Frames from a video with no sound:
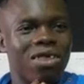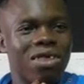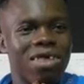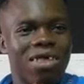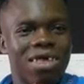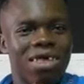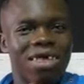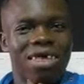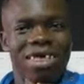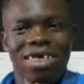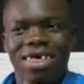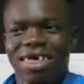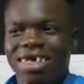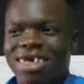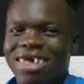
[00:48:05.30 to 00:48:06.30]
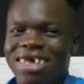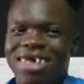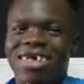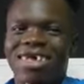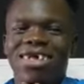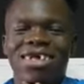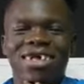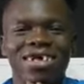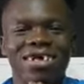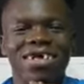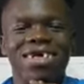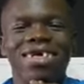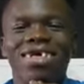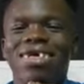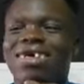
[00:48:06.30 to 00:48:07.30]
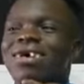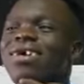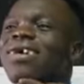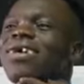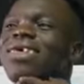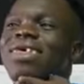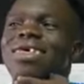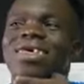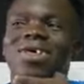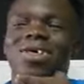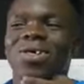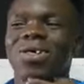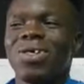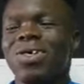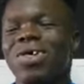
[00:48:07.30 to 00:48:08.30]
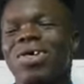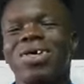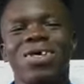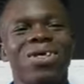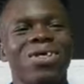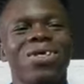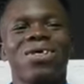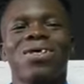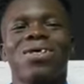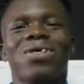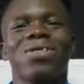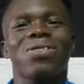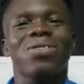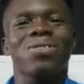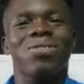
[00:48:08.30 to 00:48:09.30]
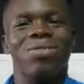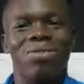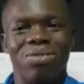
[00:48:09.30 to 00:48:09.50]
(no one is talking)